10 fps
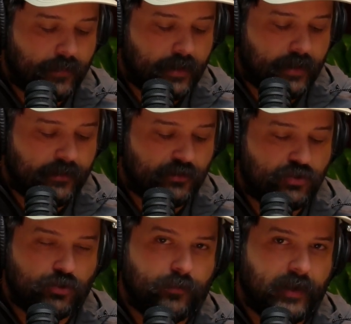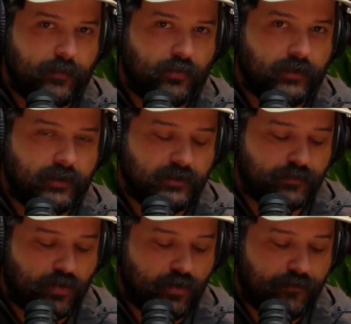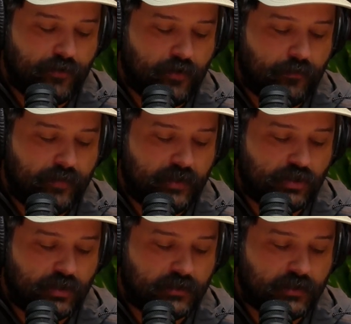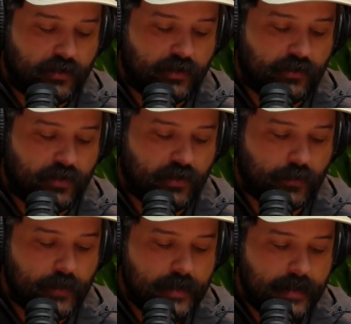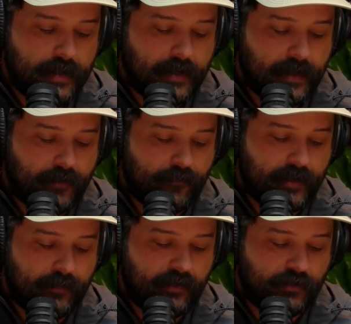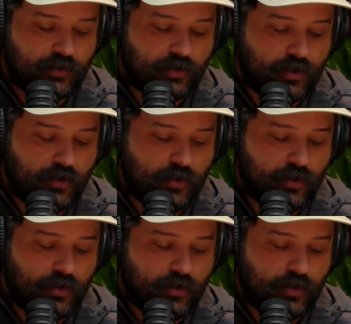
There's 2 people in his profile picture, so I don't know. Maybe it's